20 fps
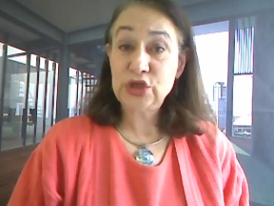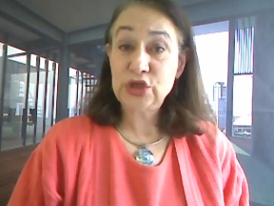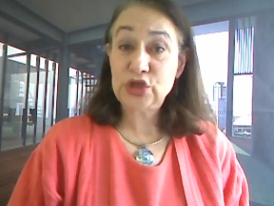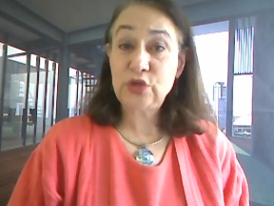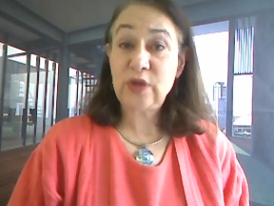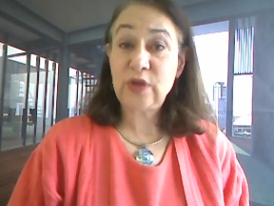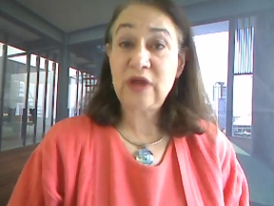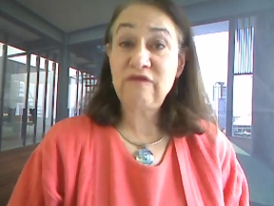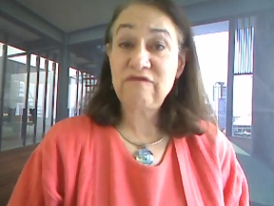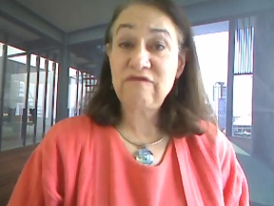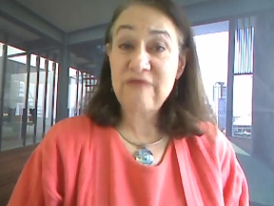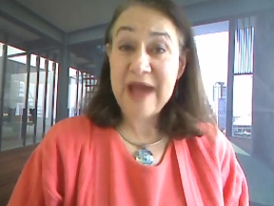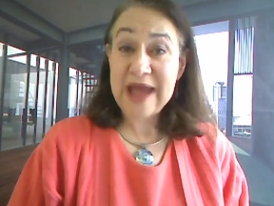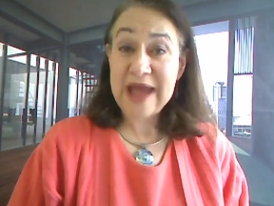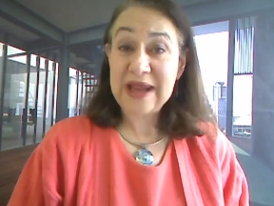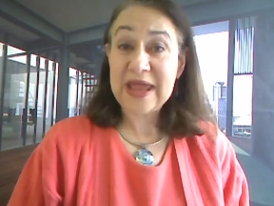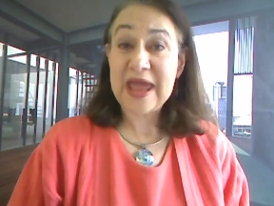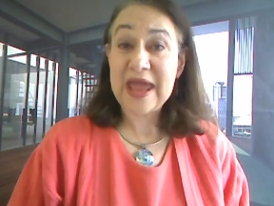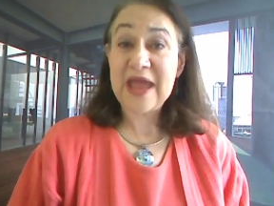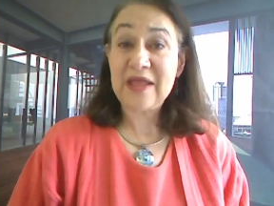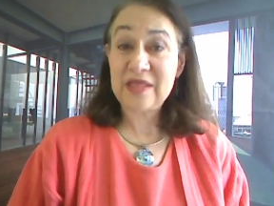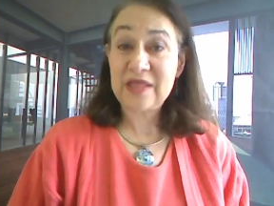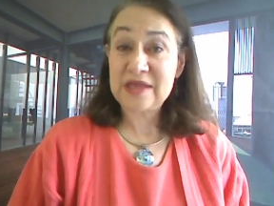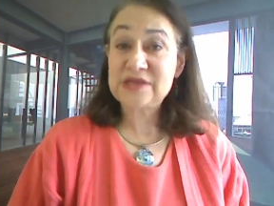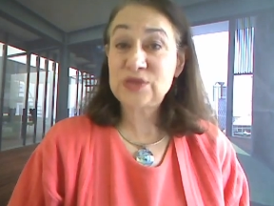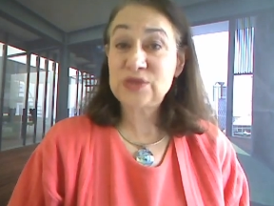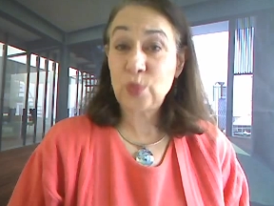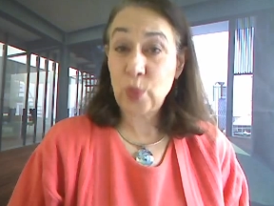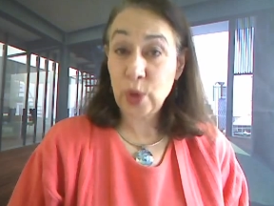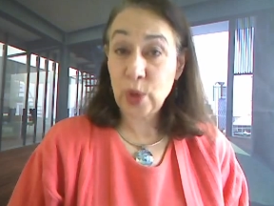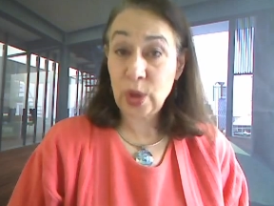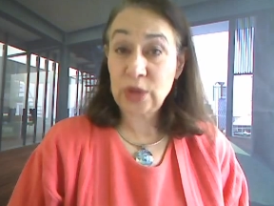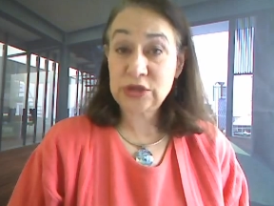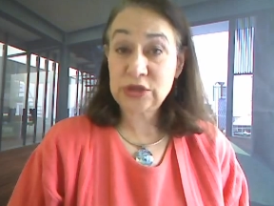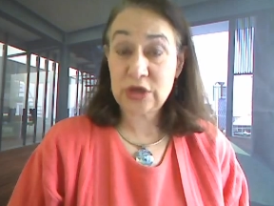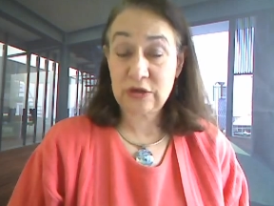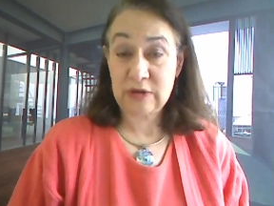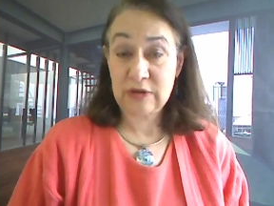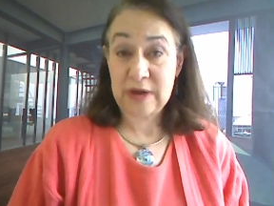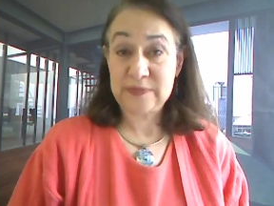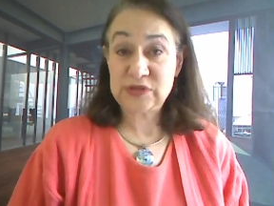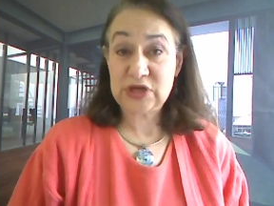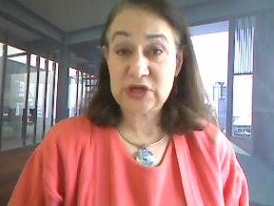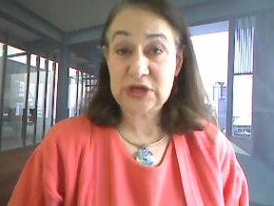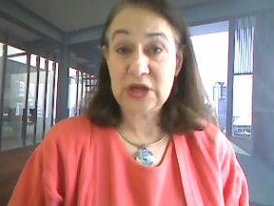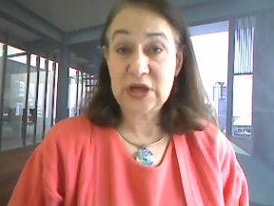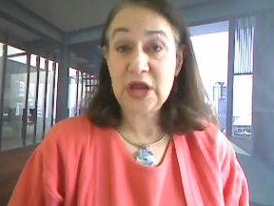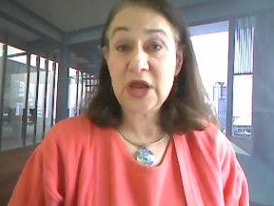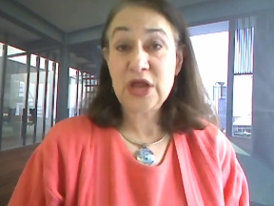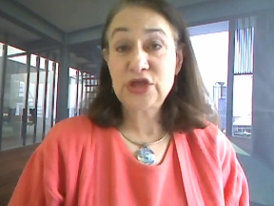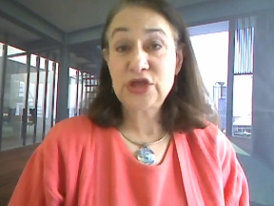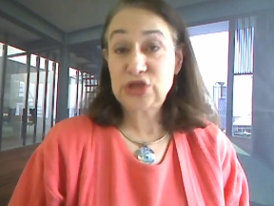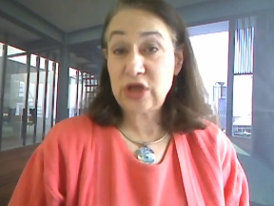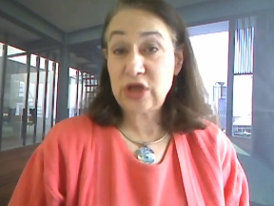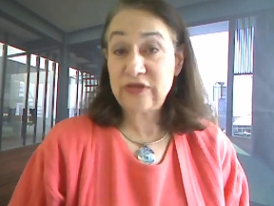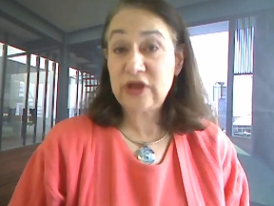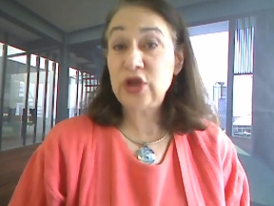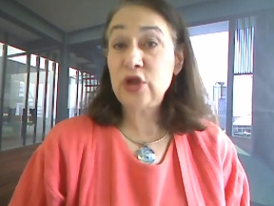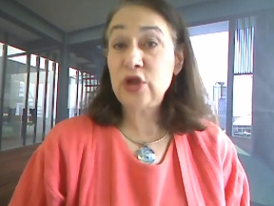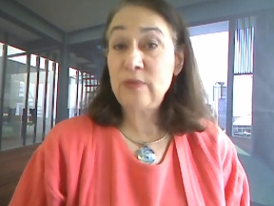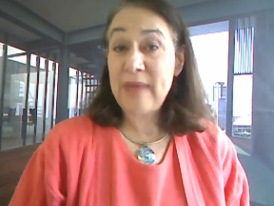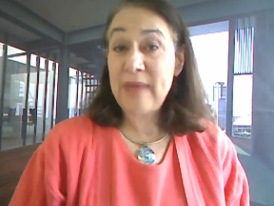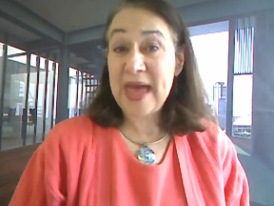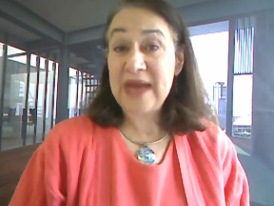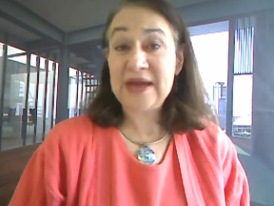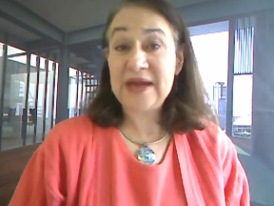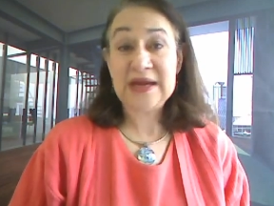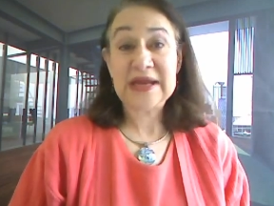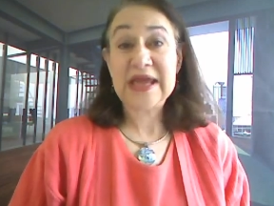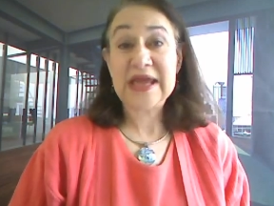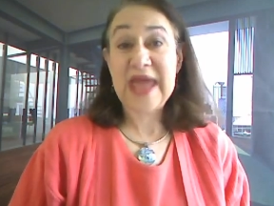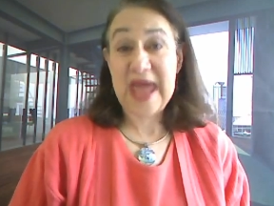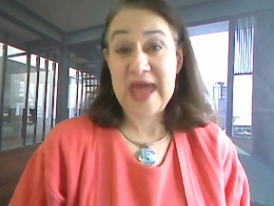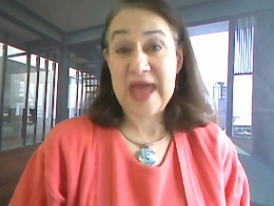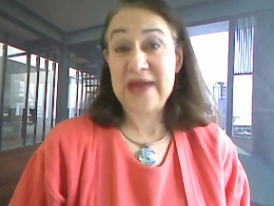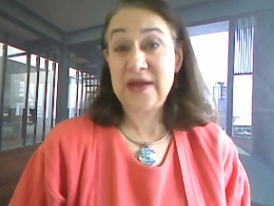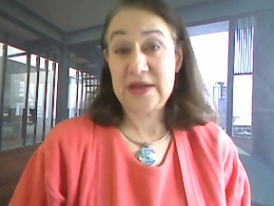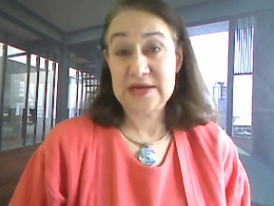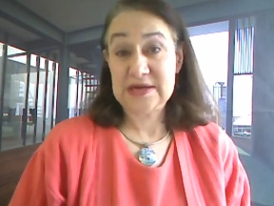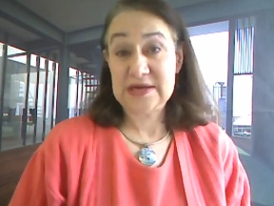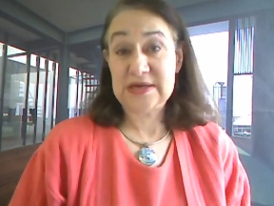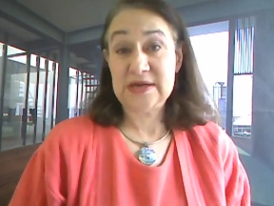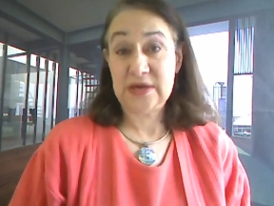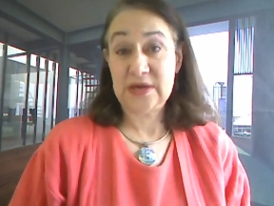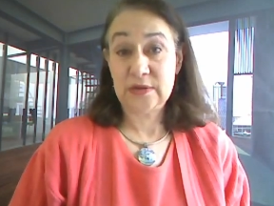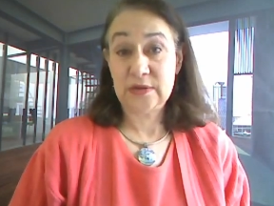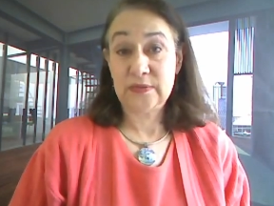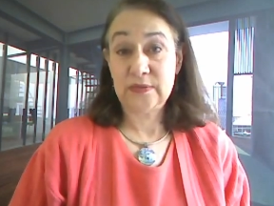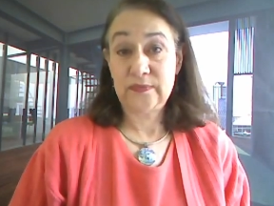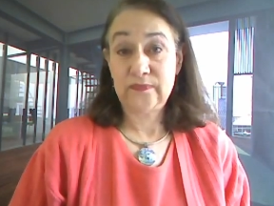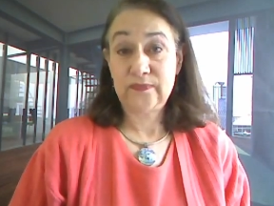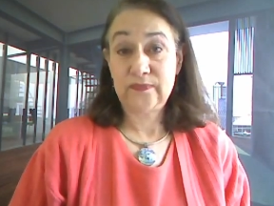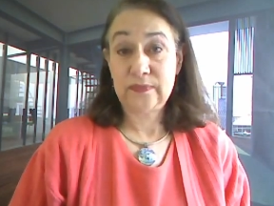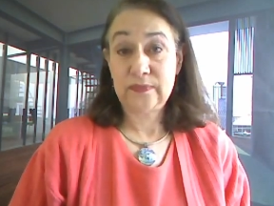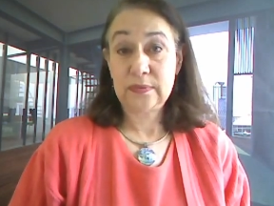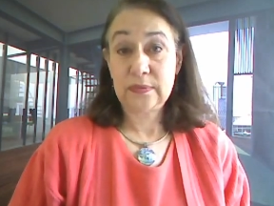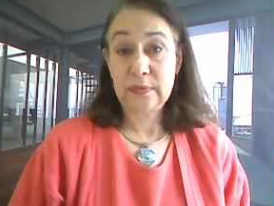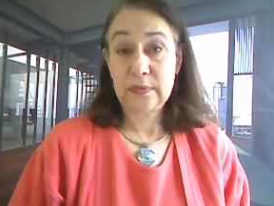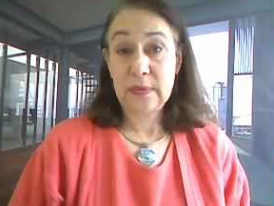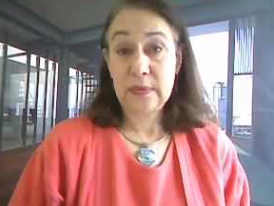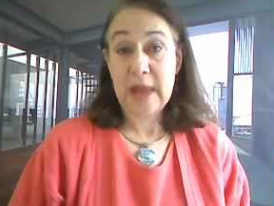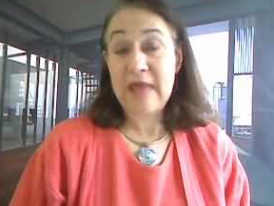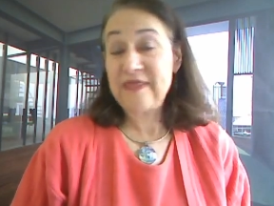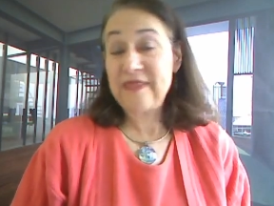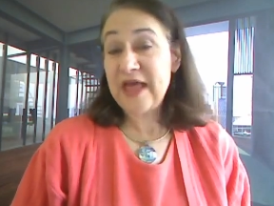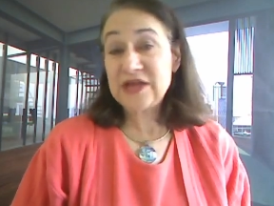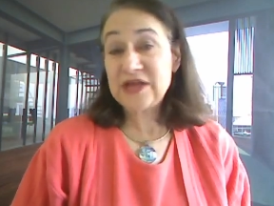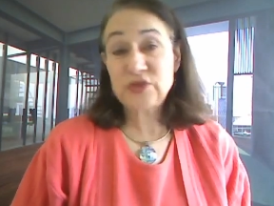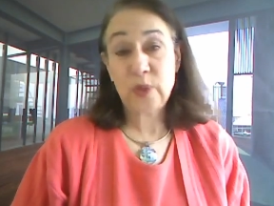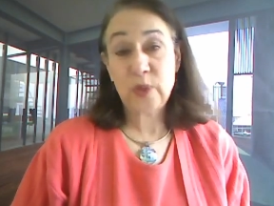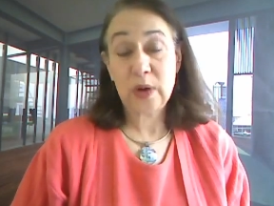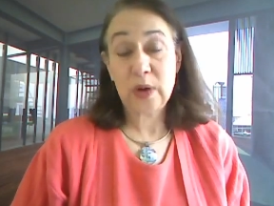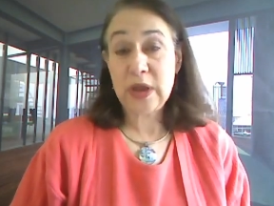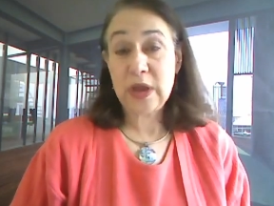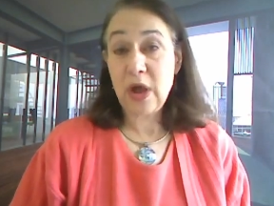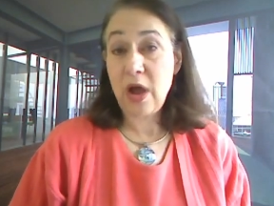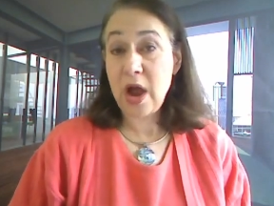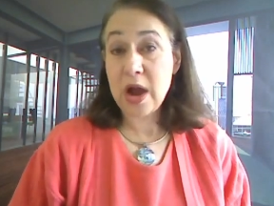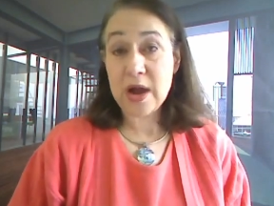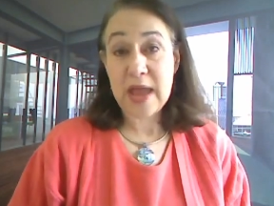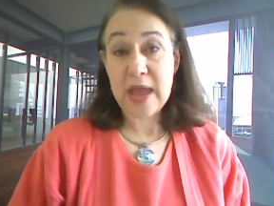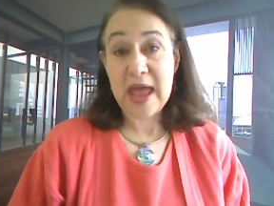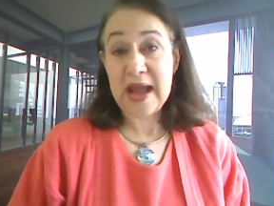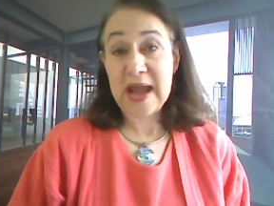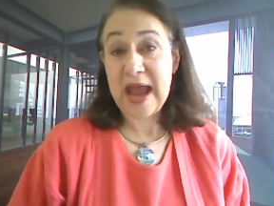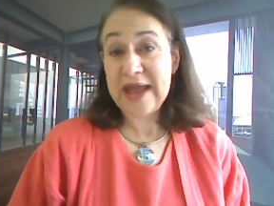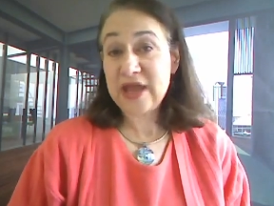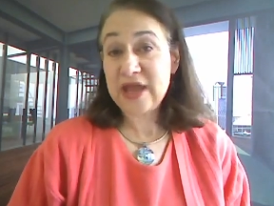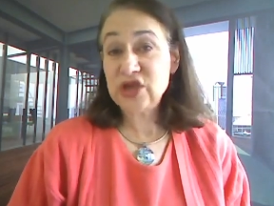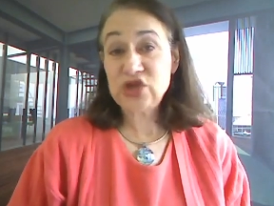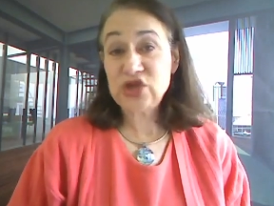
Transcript: to eradicate this world corruption so that humanity can continue. And that's where we are. And I